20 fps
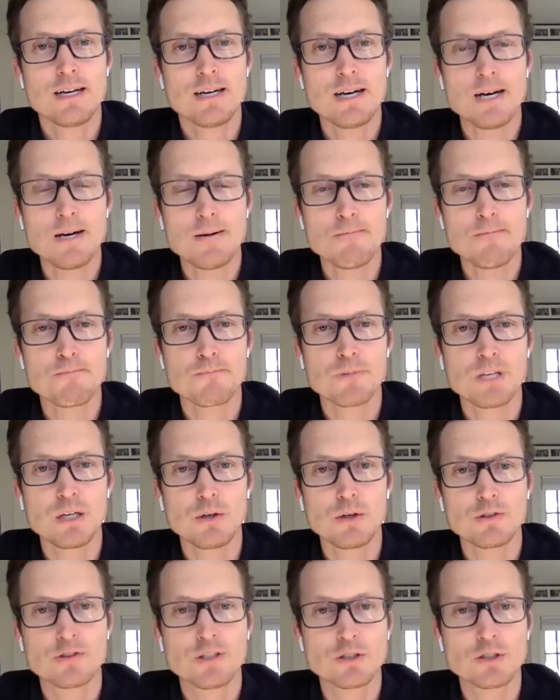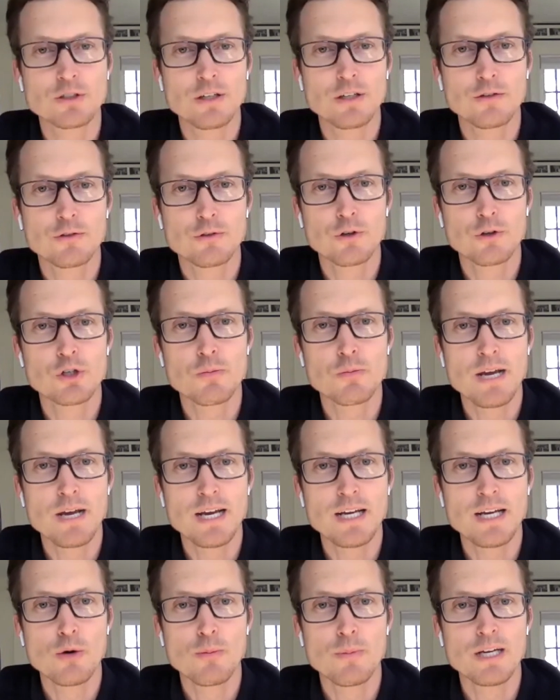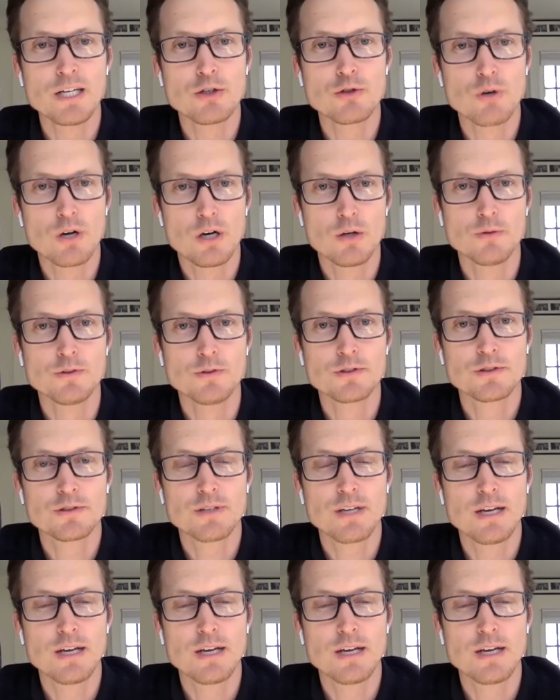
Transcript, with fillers: Um, you know, essentially insurgent made homemade drones.